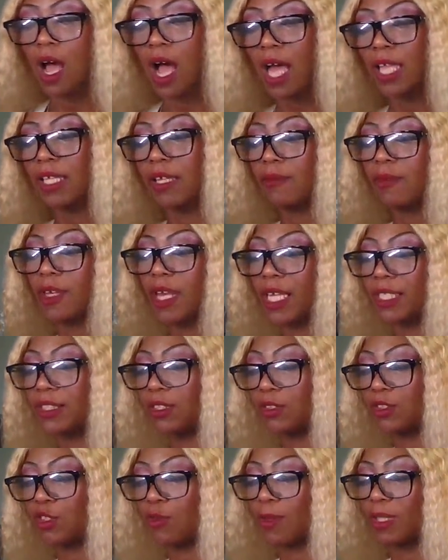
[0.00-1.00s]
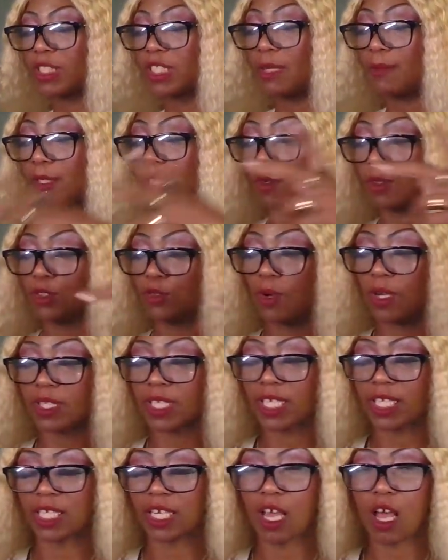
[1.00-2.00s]
I love you guys so, so much. Let me know what you all
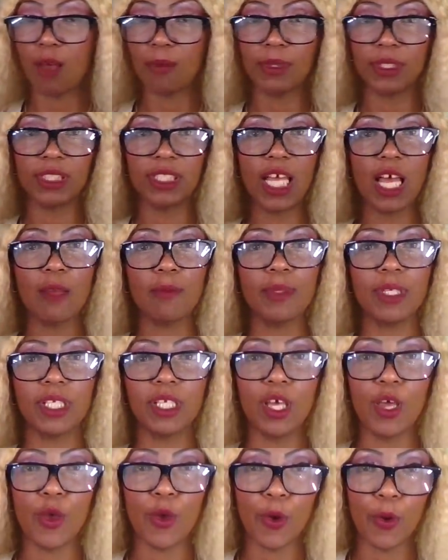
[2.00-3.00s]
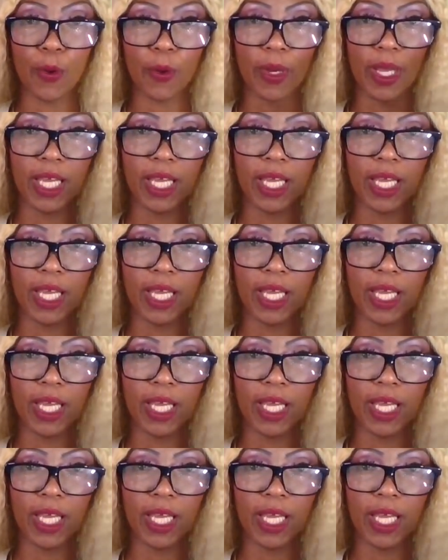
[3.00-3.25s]
think in the comments down below.